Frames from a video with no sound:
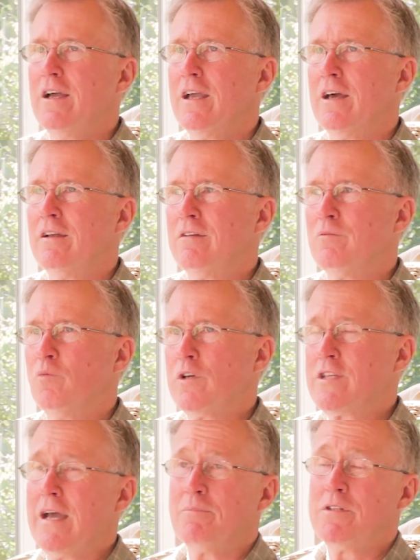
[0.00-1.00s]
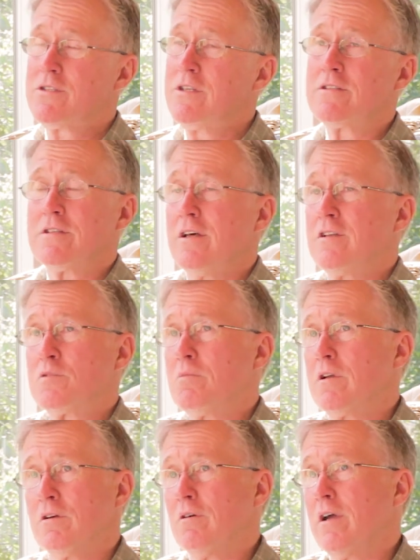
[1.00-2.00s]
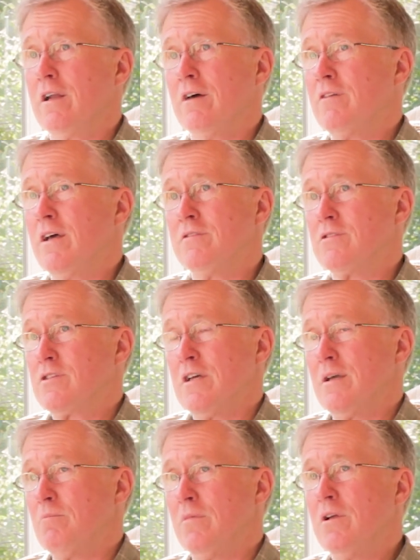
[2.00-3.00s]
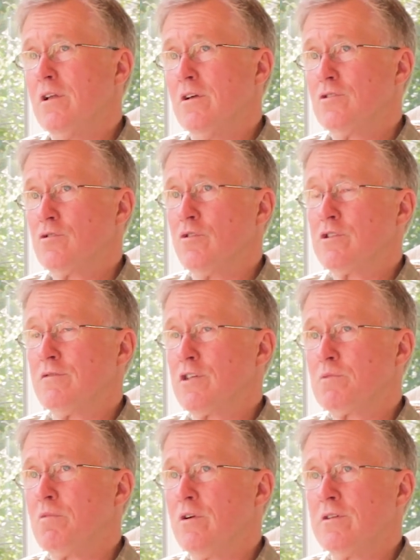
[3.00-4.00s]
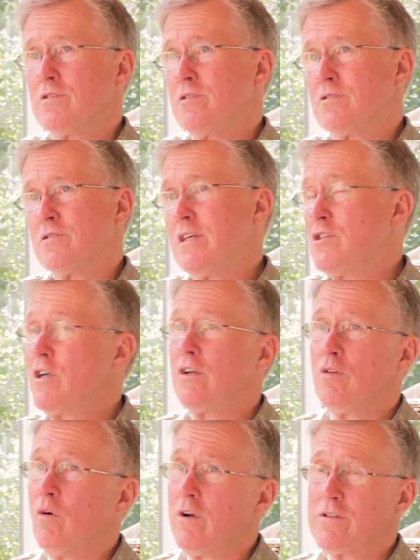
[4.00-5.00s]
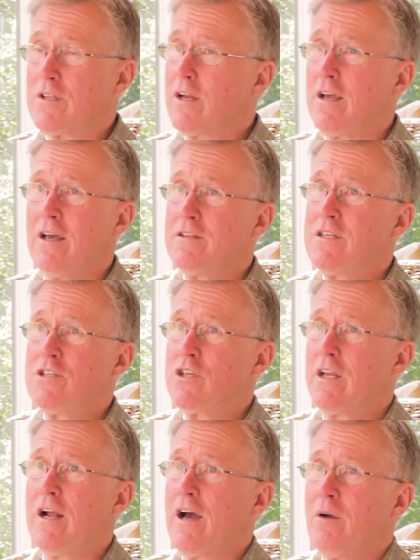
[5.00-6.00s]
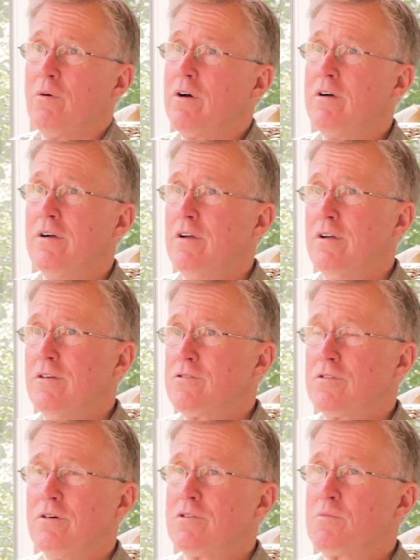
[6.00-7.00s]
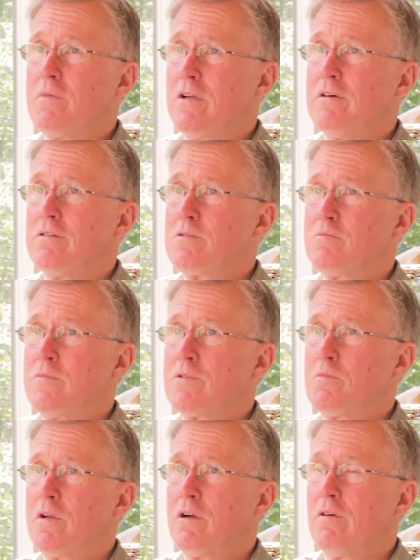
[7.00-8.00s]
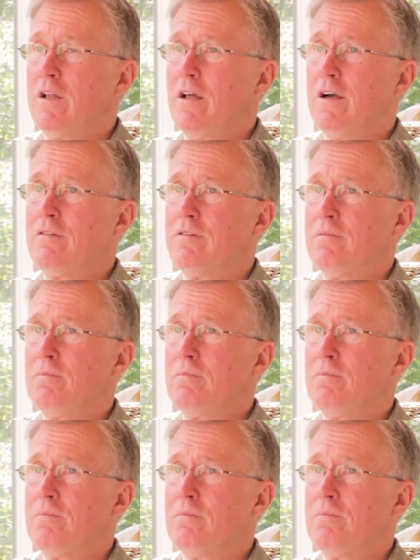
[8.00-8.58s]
And what's happened since then has been great. I've had the same sorts of experiences teaching at Loras that I had teaching in Ottawa. So it's been a great life.